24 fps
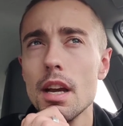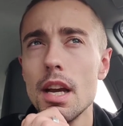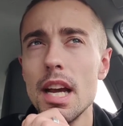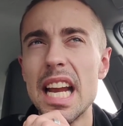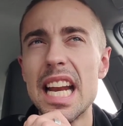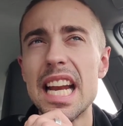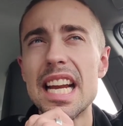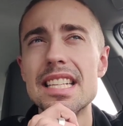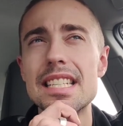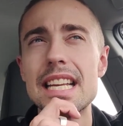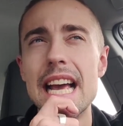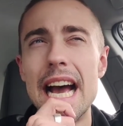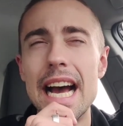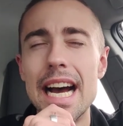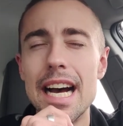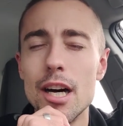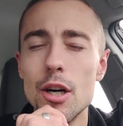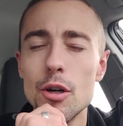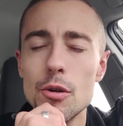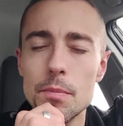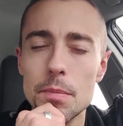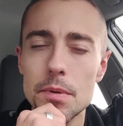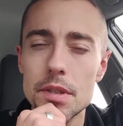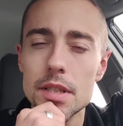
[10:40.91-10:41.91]
it has
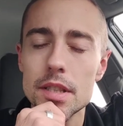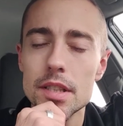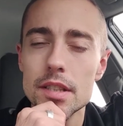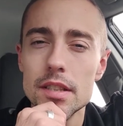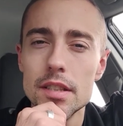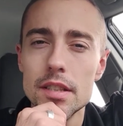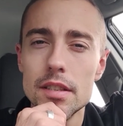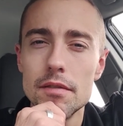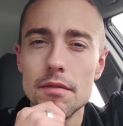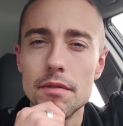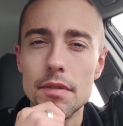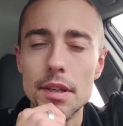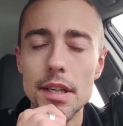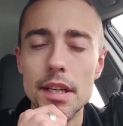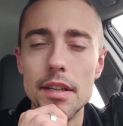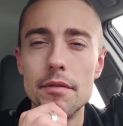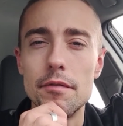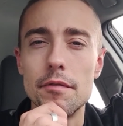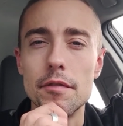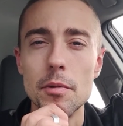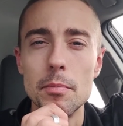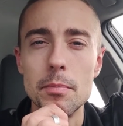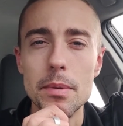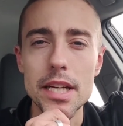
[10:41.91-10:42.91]
helped for
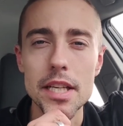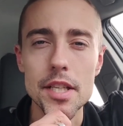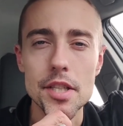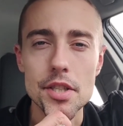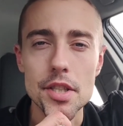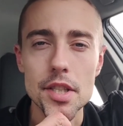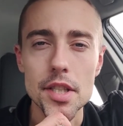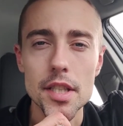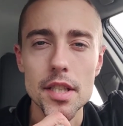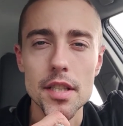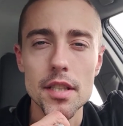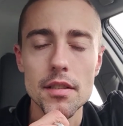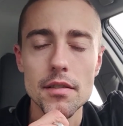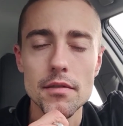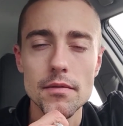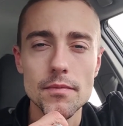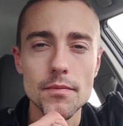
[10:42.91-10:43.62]
inflammation.